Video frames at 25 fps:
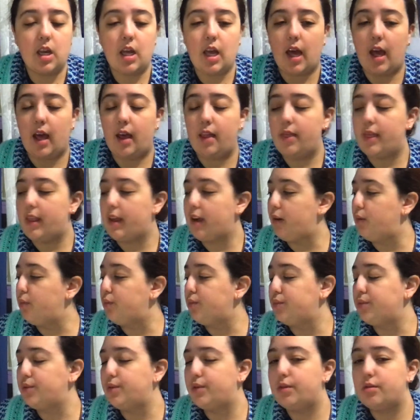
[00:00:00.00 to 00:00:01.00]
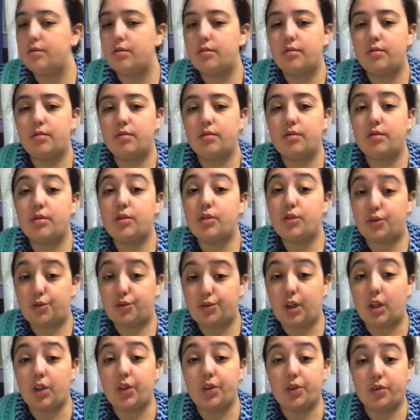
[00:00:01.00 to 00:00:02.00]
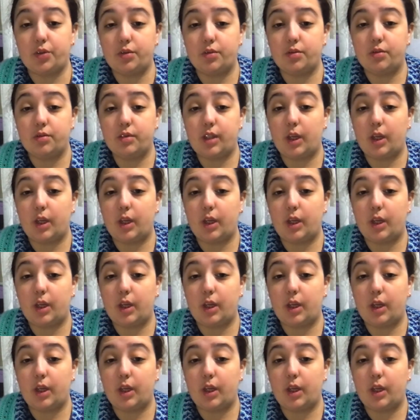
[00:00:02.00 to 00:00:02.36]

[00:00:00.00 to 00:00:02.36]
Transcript: and they would struggle.